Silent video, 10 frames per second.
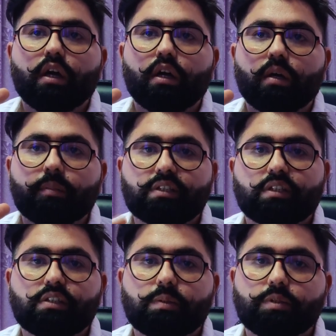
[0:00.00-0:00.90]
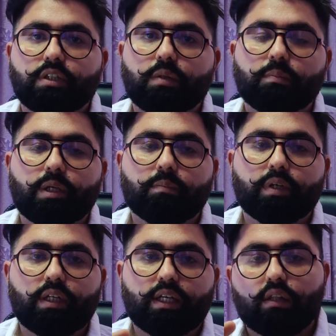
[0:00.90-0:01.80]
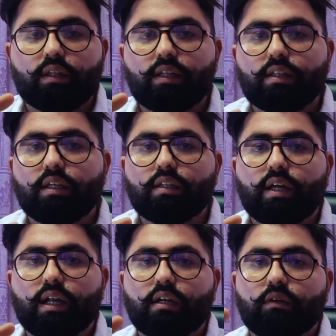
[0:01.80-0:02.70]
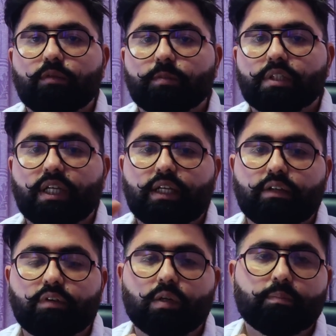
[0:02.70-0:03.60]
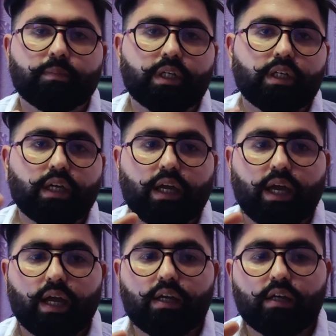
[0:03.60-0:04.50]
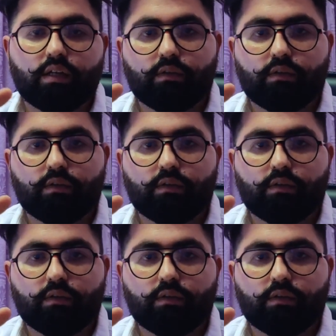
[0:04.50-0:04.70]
misconception in people, and they think that website development and